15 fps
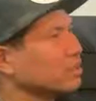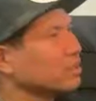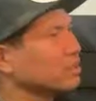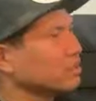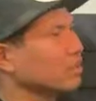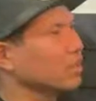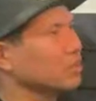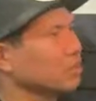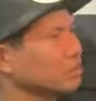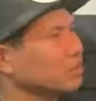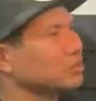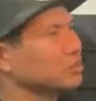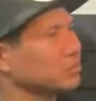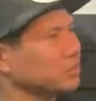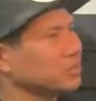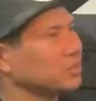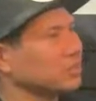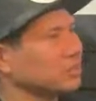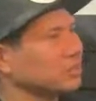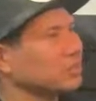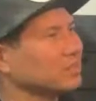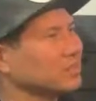Yeah. He was
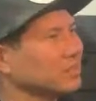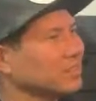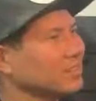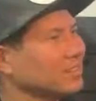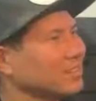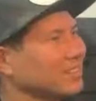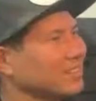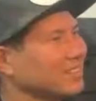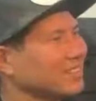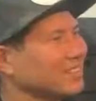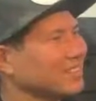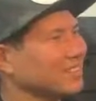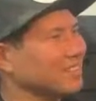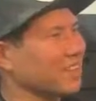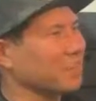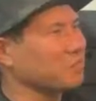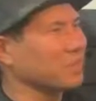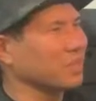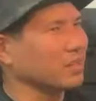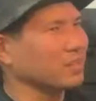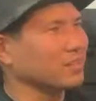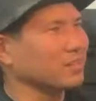fishing a live
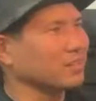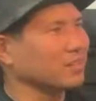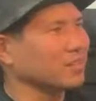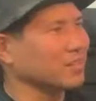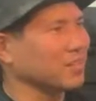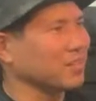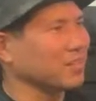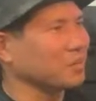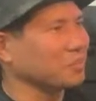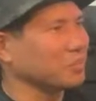bait and he got a blue